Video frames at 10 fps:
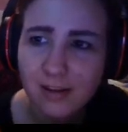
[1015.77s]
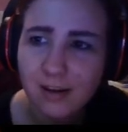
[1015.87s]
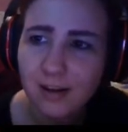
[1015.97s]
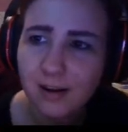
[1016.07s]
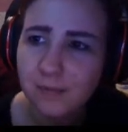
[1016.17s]

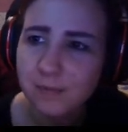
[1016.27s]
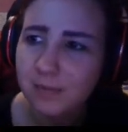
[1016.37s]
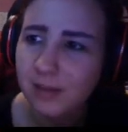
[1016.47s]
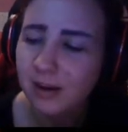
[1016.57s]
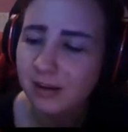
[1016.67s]
And
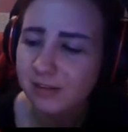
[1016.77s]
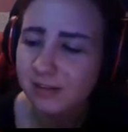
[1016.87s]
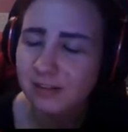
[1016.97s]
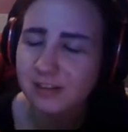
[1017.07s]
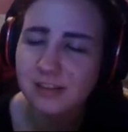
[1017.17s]
also
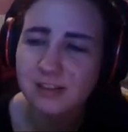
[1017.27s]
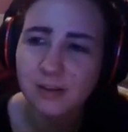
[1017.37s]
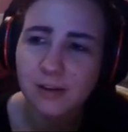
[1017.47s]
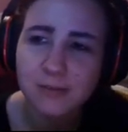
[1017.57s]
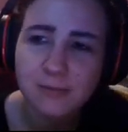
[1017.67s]
just to show
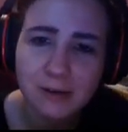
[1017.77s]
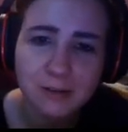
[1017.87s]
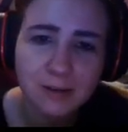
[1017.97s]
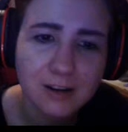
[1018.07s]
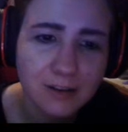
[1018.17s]
off my work.